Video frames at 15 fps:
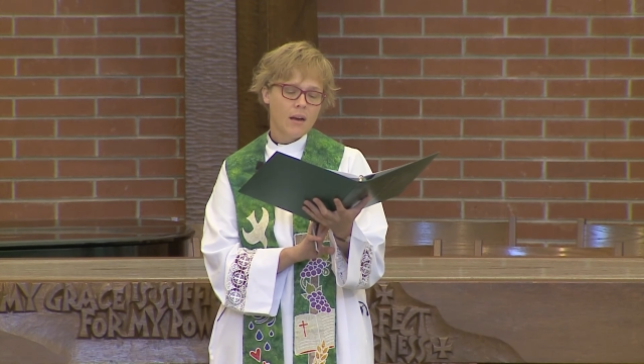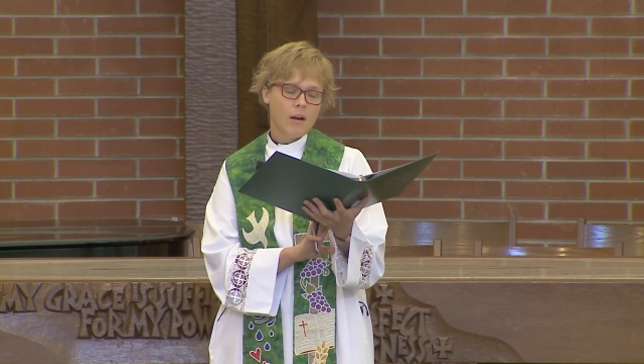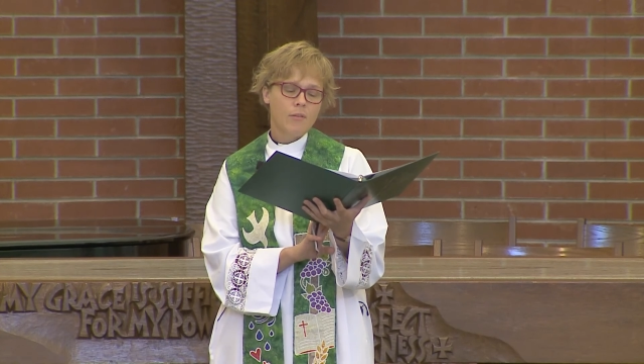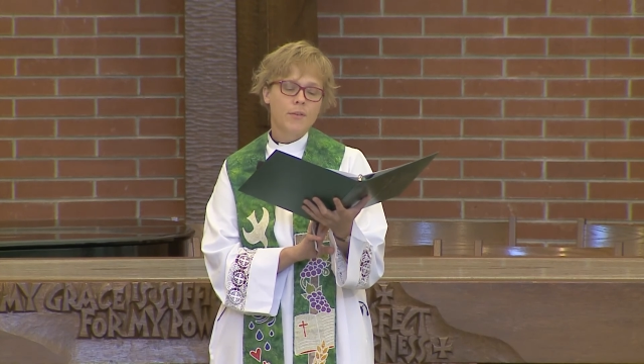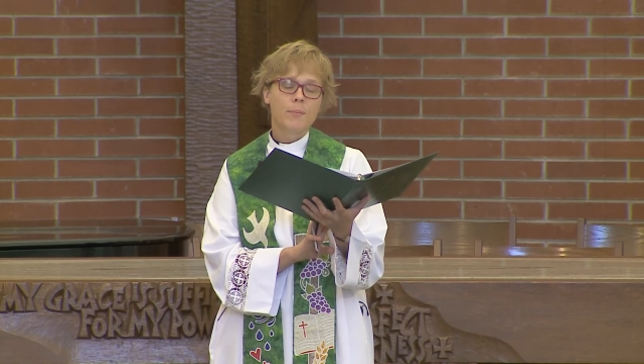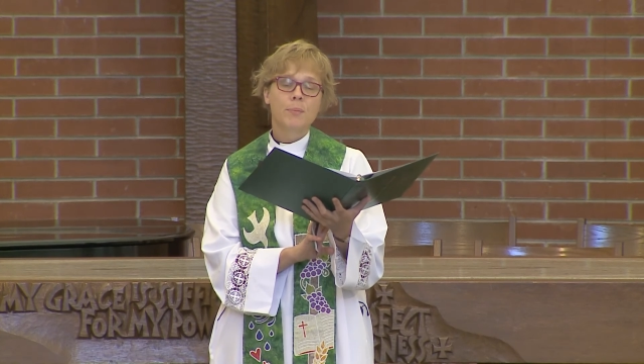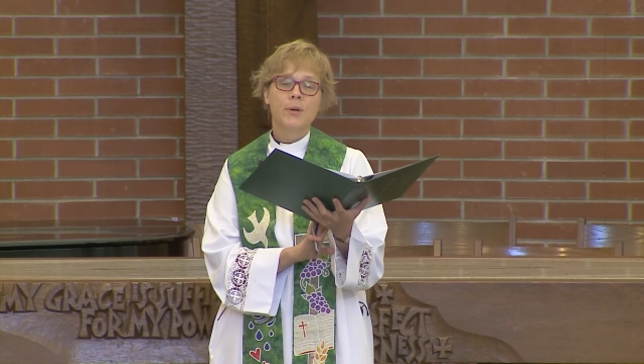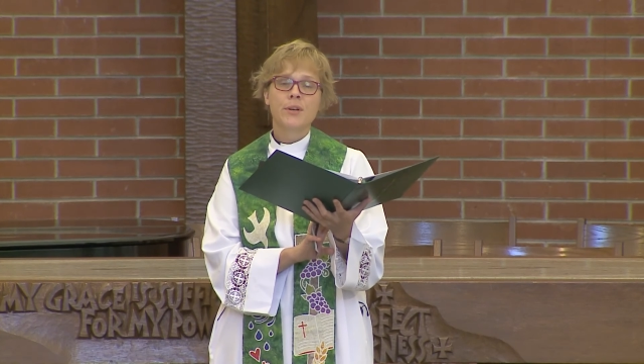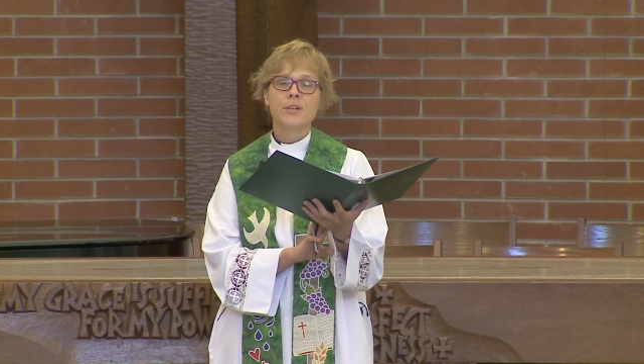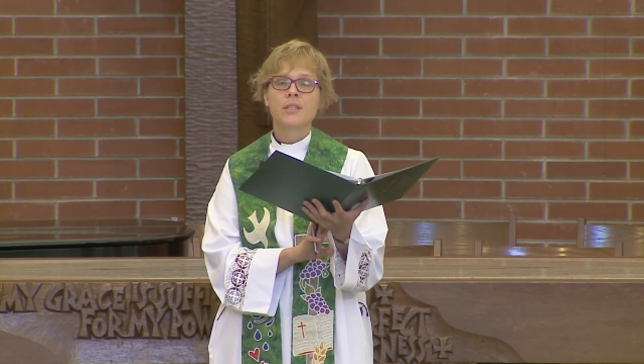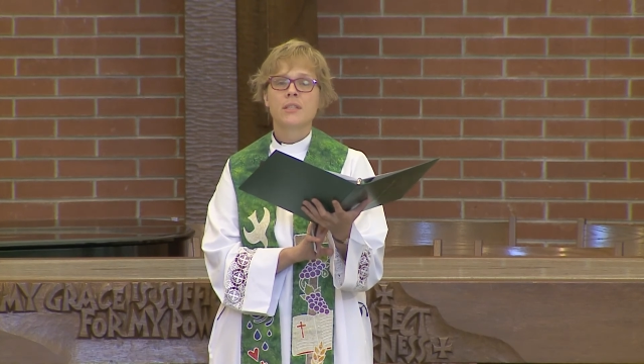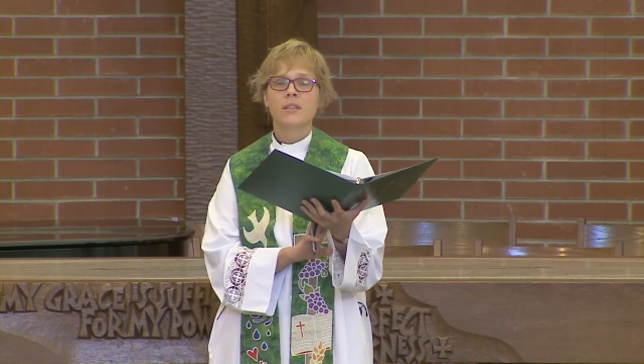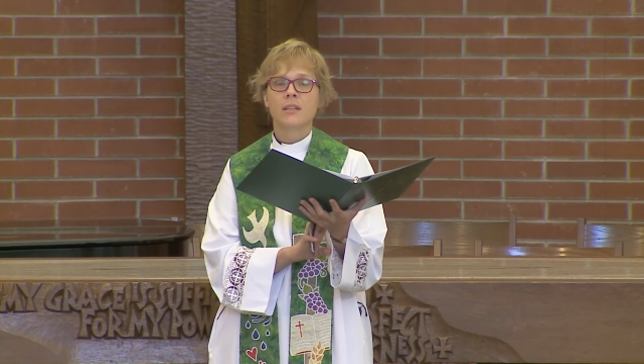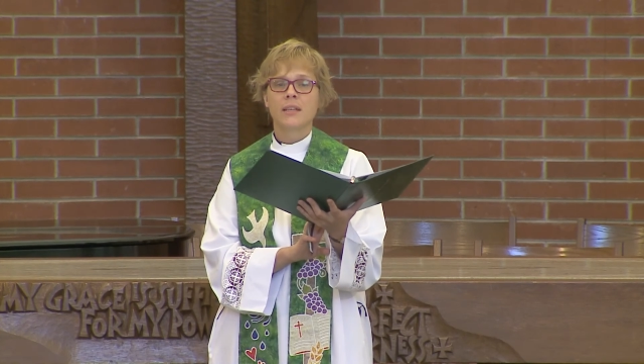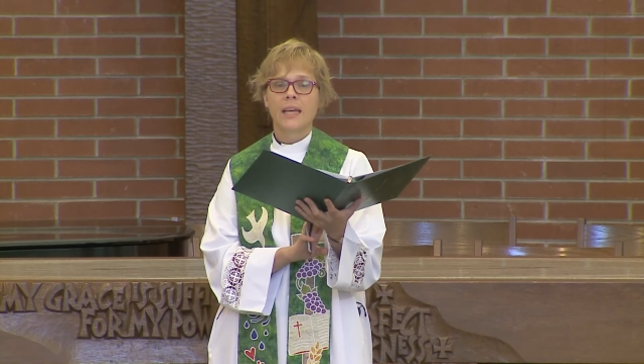over
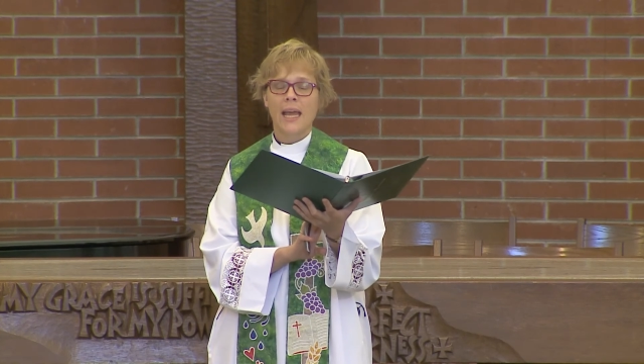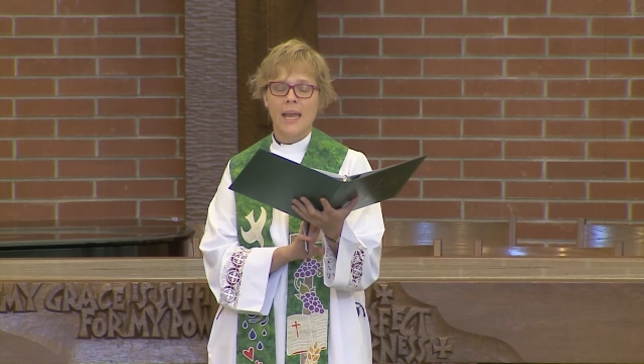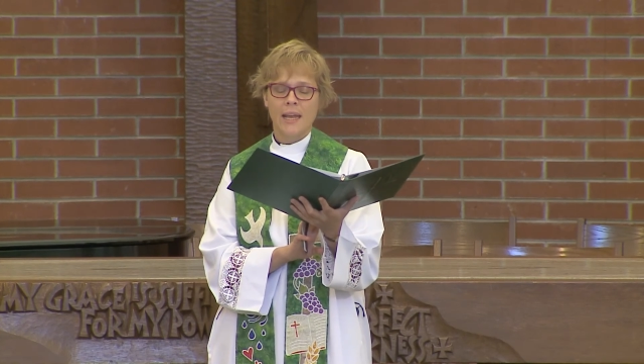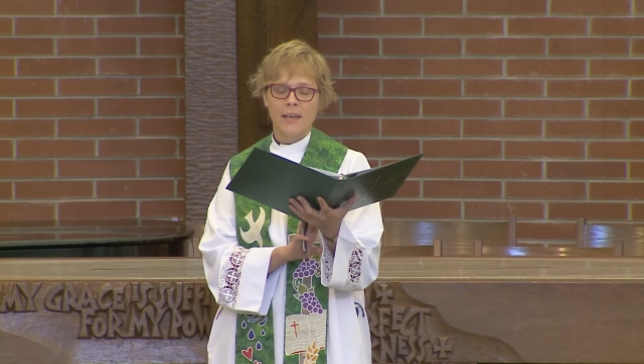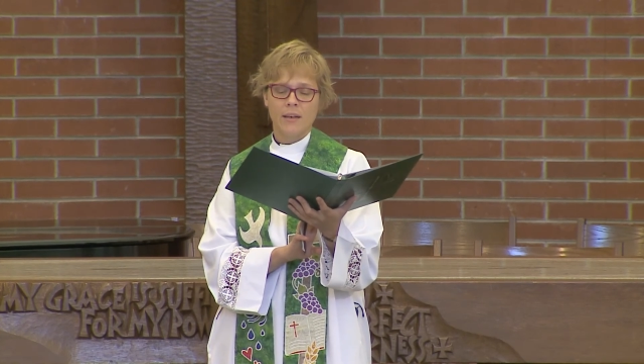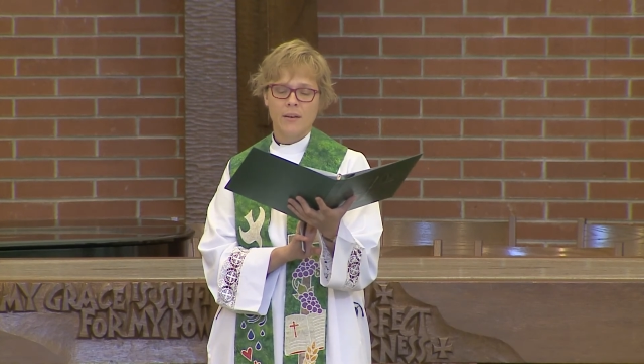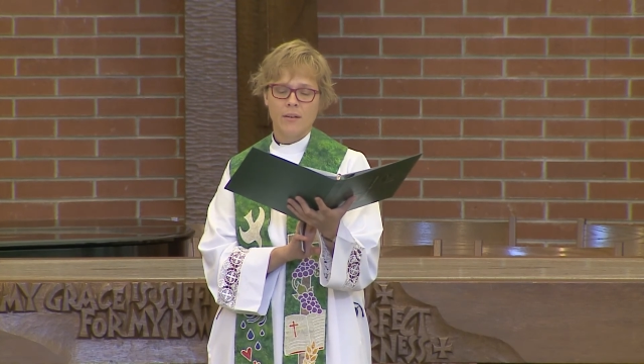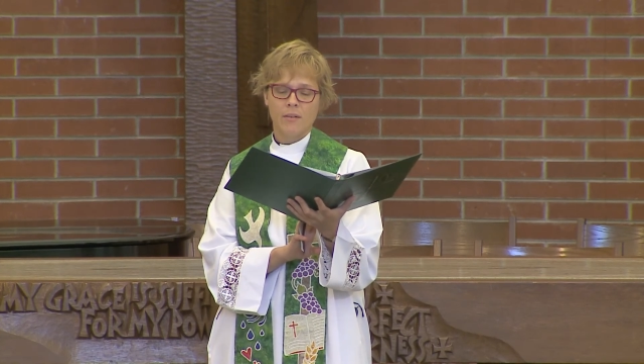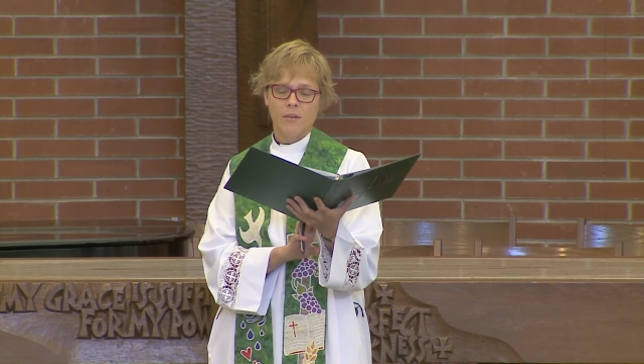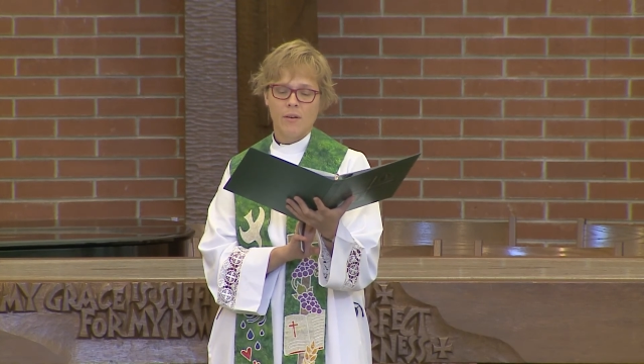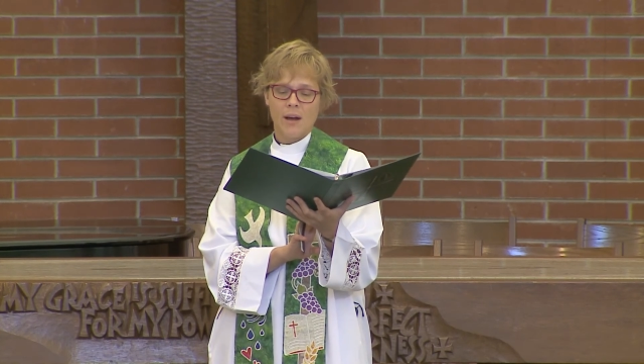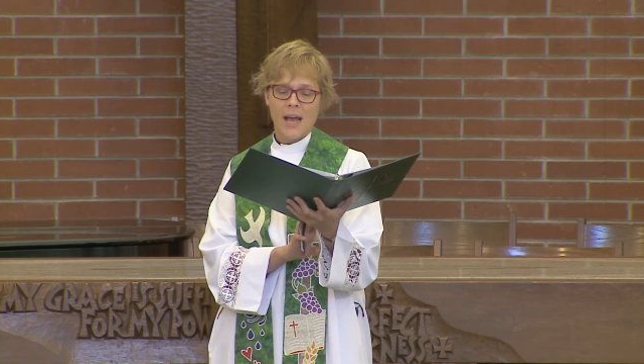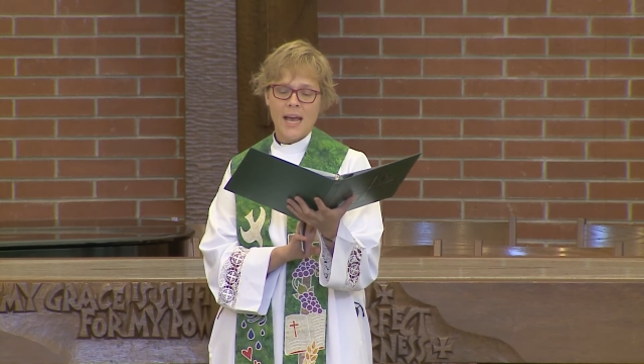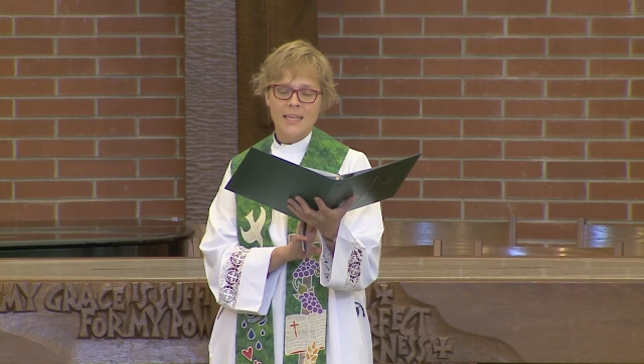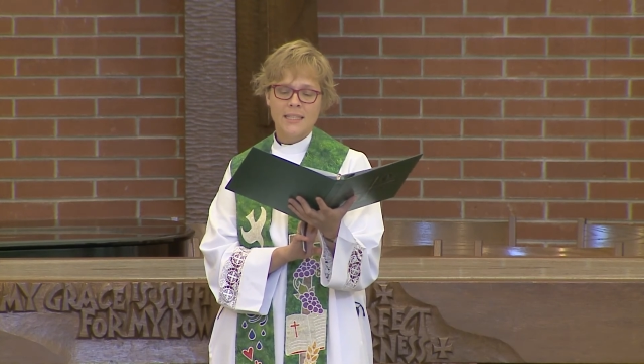personal gain
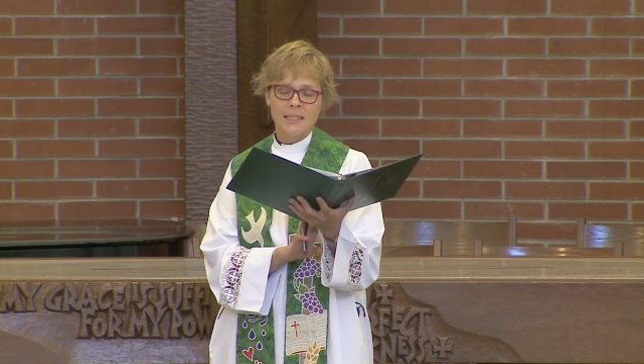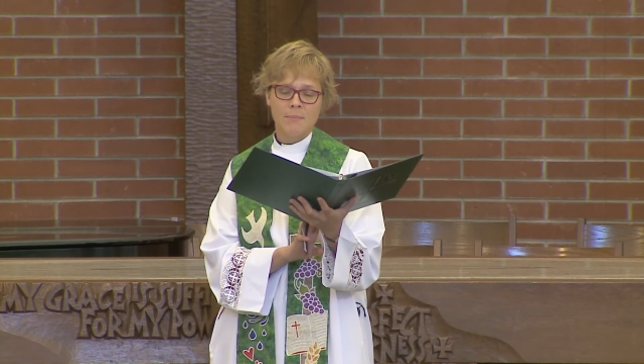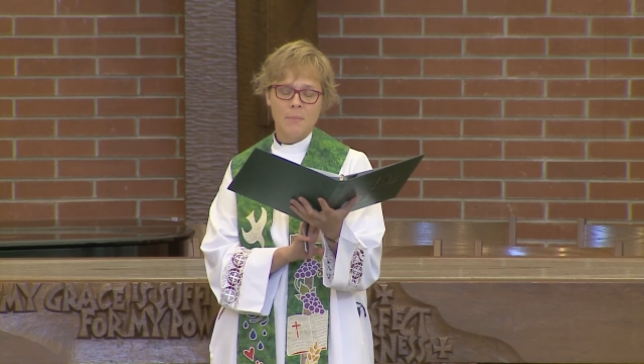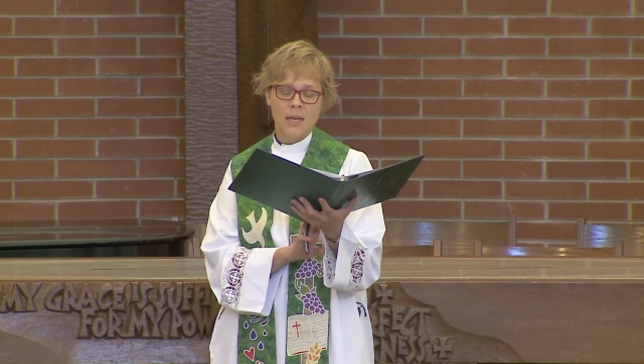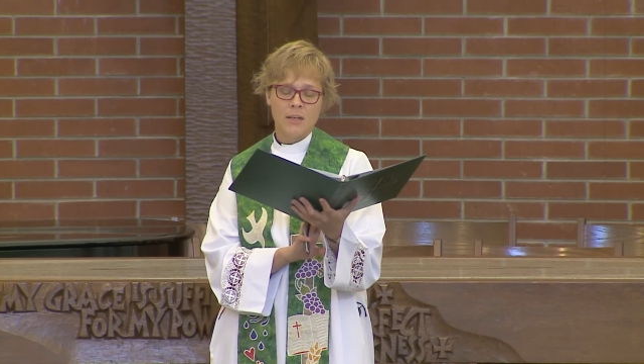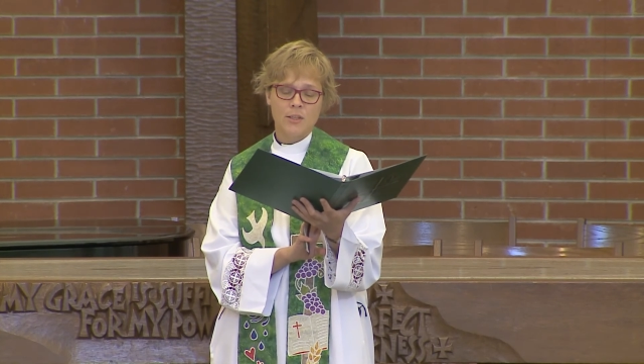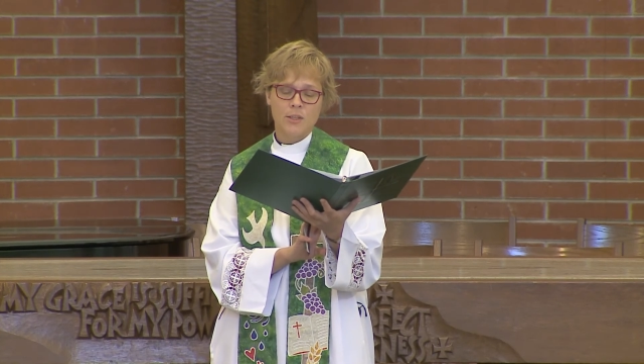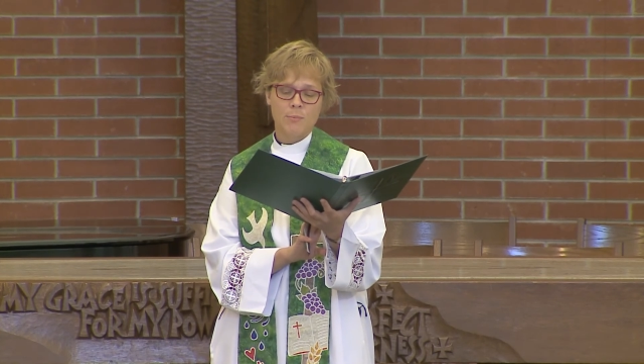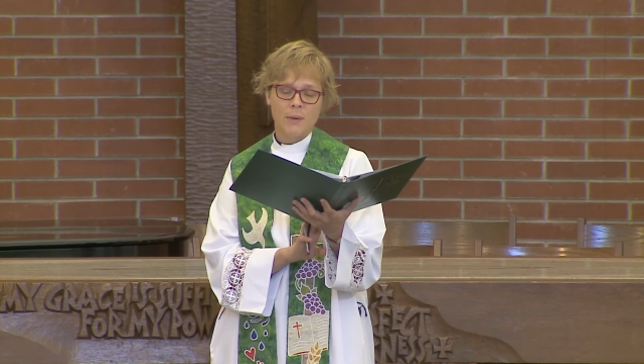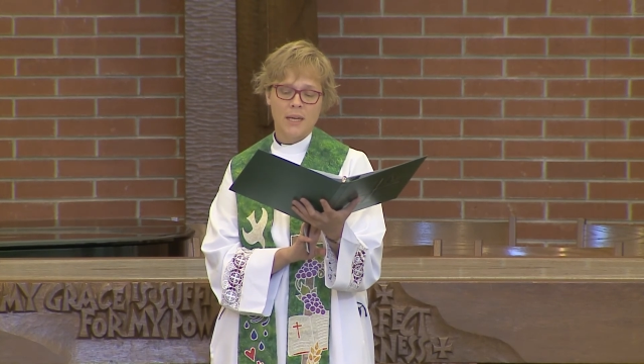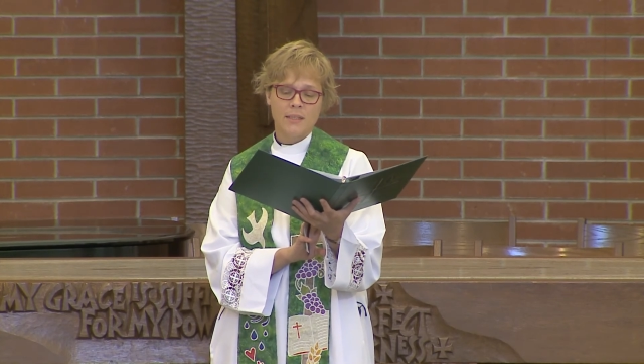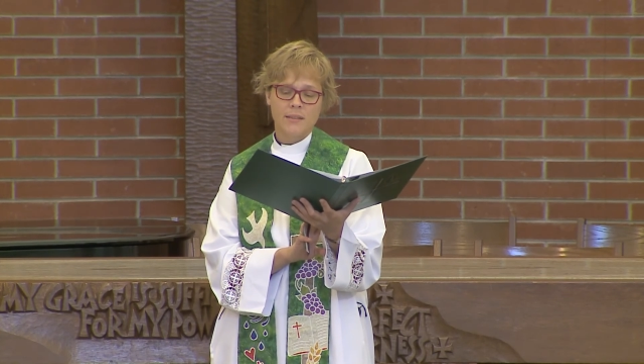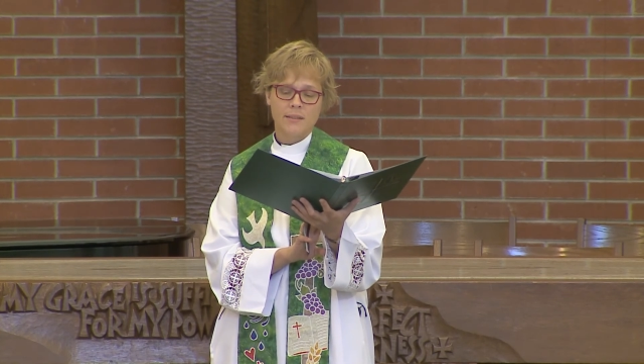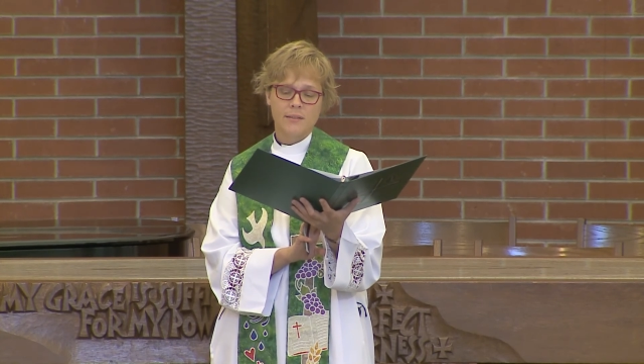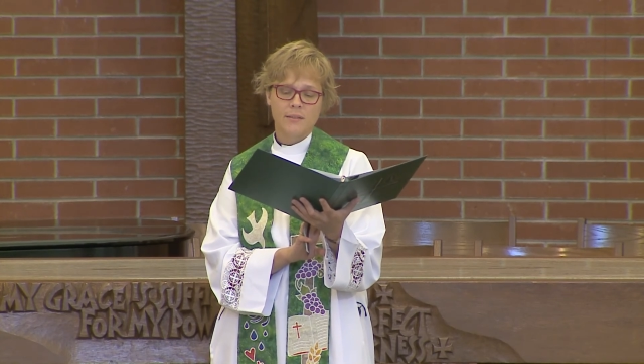or asset
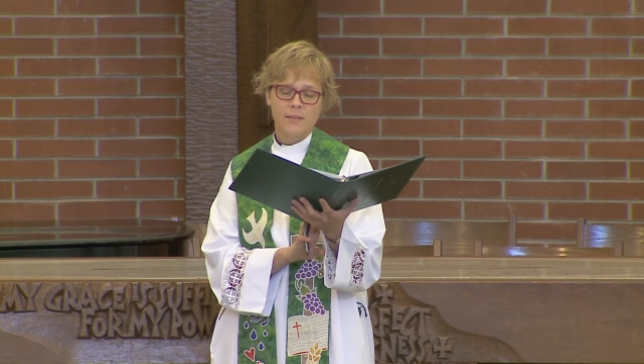management.